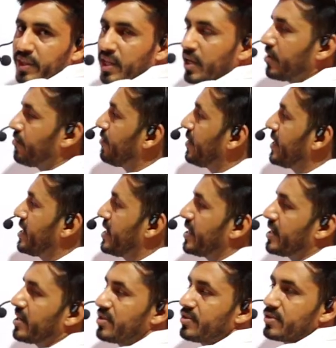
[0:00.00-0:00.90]
If
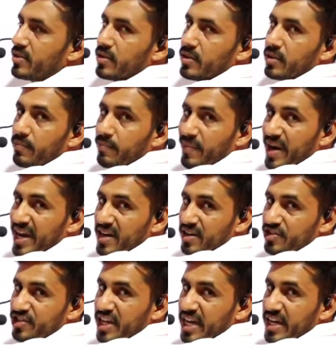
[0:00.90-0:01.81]
here is a
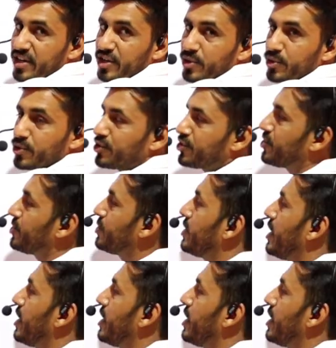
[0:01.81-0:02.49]
minus sign used,